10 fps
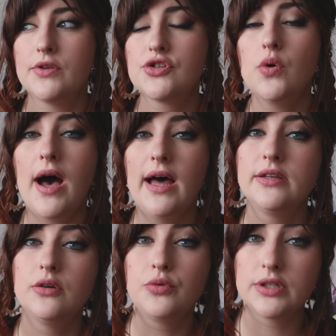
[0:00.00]
So I
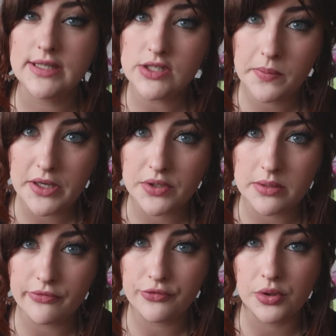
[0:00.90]
had released
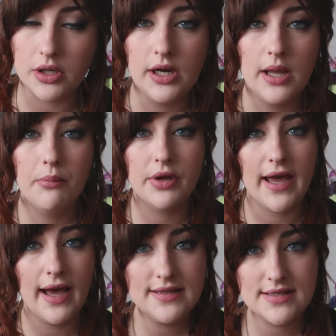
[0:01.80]
peyote before, but
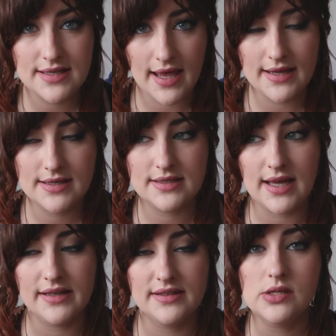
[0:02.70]
I had said
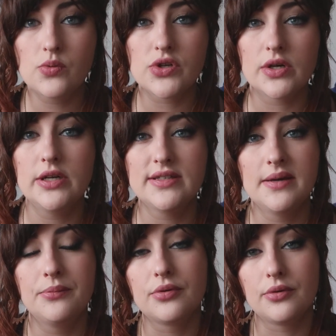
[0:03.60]
that this was only a
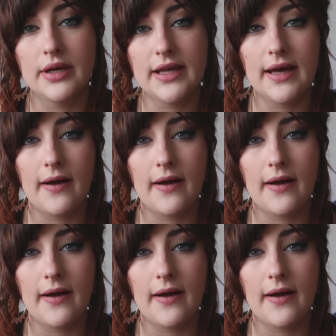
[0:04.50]
temporary